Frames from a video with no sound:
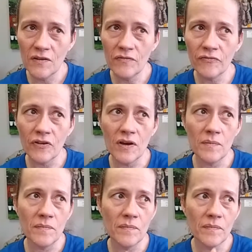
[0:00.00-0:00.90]

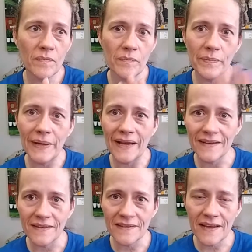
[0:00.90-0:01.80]
from
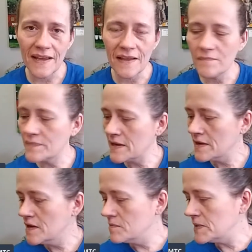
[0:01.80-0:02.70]
back in the day
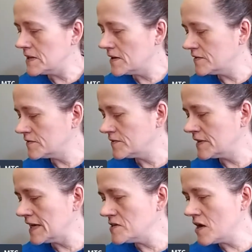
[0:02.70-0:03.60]
because
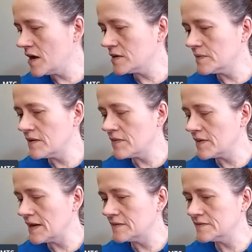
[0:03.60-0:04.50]
they talk about
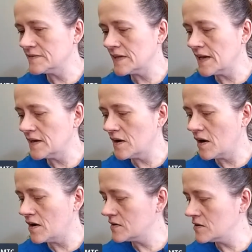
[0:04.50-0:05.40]
things that
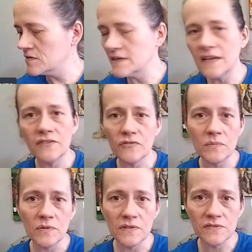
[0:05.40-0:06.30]
our current
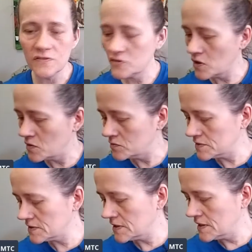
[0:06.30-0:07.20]
history books
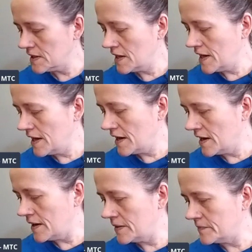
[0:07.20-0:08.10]
don't.
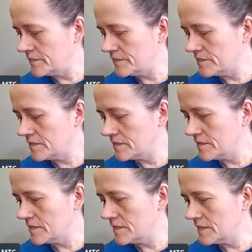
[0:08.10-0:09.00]
Um,
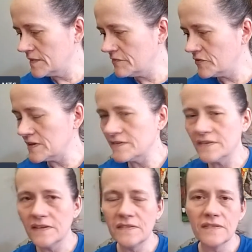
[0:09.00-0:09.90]
for
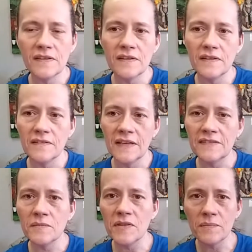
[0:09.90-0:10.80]
instance, the
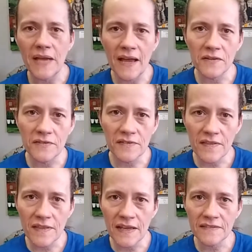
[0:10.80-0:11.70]
like some of the battles
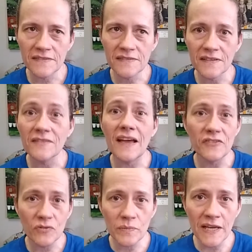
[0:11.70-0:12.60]
and things, the
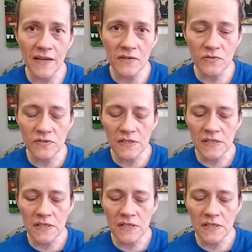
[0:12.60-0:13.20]
lesser battles,